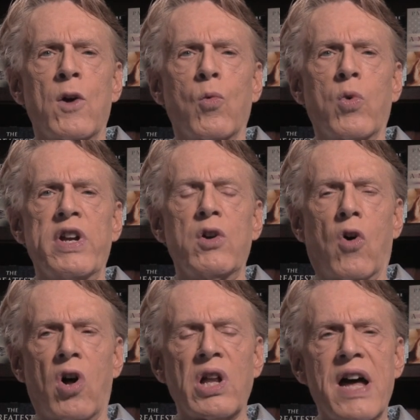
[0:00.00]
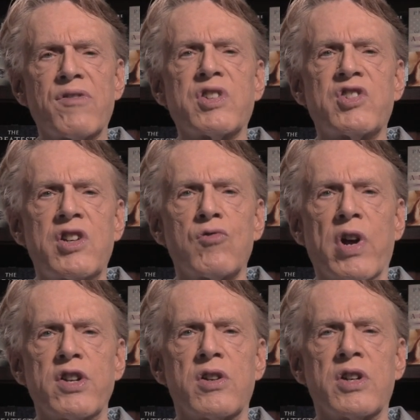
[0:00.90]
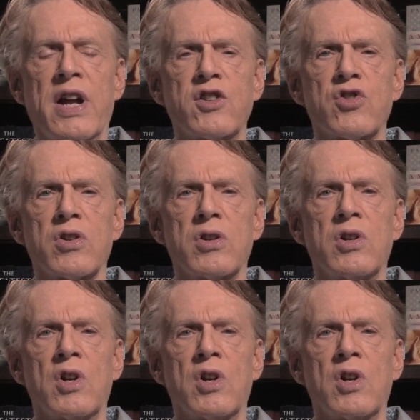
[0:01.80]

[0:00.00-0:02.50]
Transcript: We all have a sin nature.